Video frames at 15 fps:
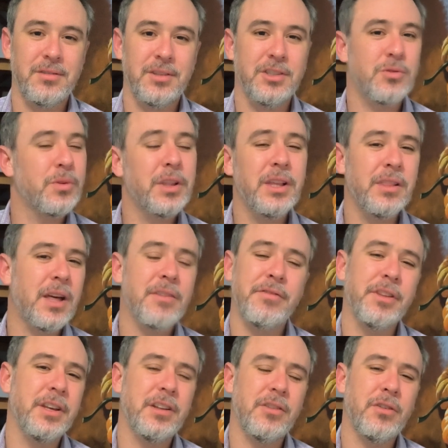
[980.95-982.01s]
It's really
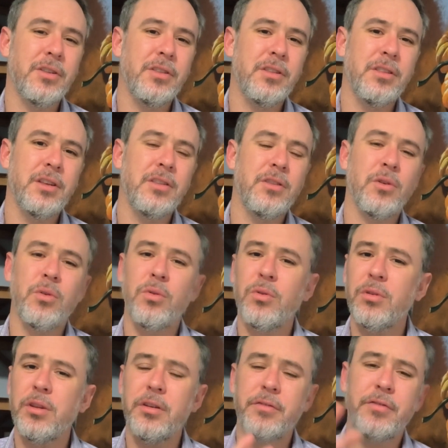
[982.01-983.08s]
lovely. The
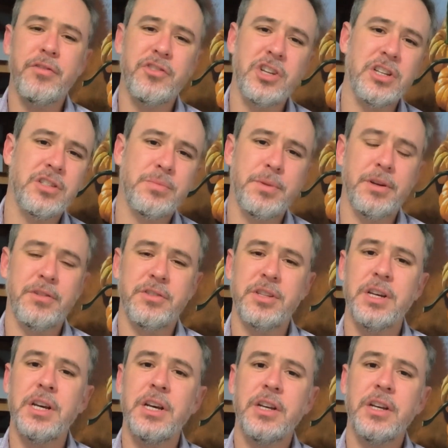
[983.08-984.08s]
whole of Shakespeare's